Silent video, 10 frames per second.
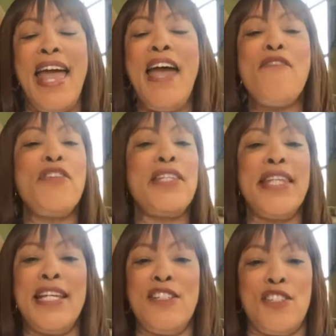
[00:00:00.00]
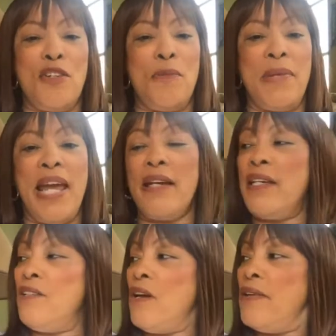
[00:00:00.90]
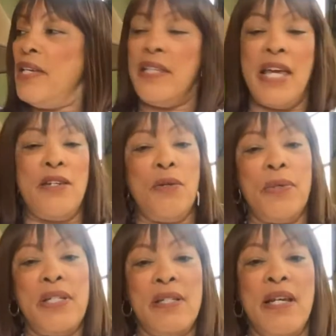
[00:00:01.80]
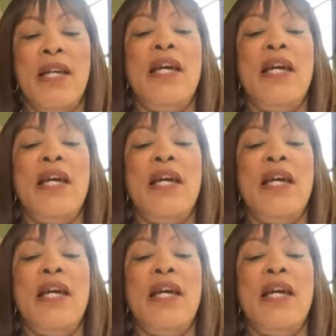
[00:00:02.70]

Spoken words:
Everything's Zoom now. Can y'all hear that noise?